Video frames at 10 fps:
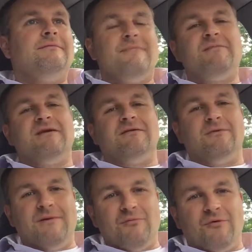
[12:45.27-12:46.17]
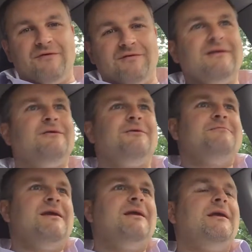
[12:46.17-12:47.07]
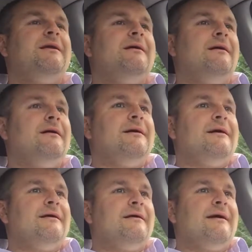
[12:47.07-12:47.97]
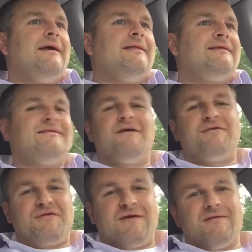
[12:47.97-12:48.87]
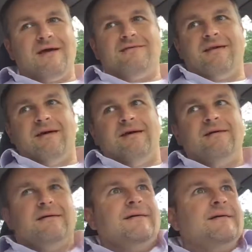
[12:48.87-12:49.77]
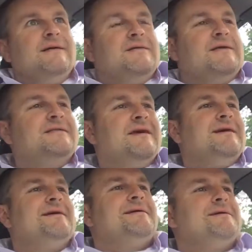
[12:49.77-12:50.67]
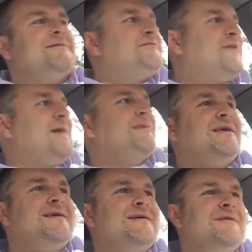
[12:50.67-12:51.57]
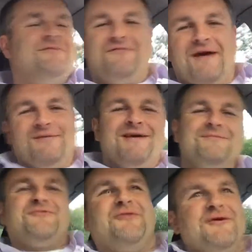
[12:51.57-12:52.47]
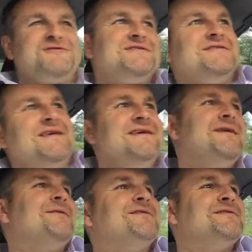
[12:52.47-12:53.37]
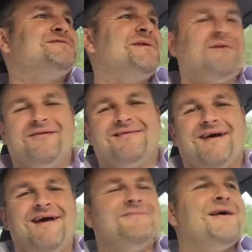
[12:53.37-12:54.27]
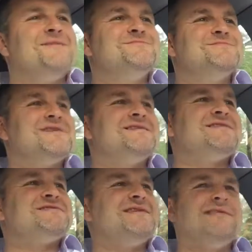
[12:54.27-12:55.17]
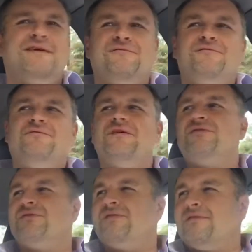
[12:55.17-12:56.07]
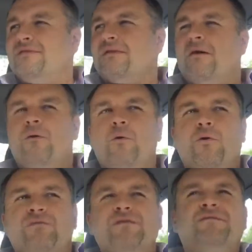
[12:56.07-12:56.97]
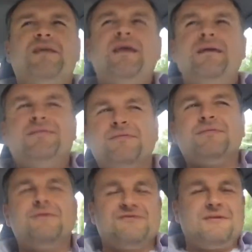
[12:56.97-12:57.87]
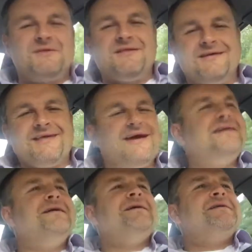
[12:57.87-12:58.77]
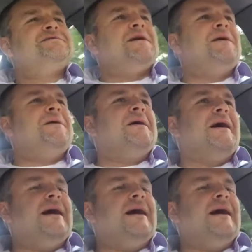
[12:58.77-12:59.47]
maybe a little bit more than little meaty here, and that's another thing that when family comes first, the going to the gym all the time comes a distant like 5th or 15th or something like that. So,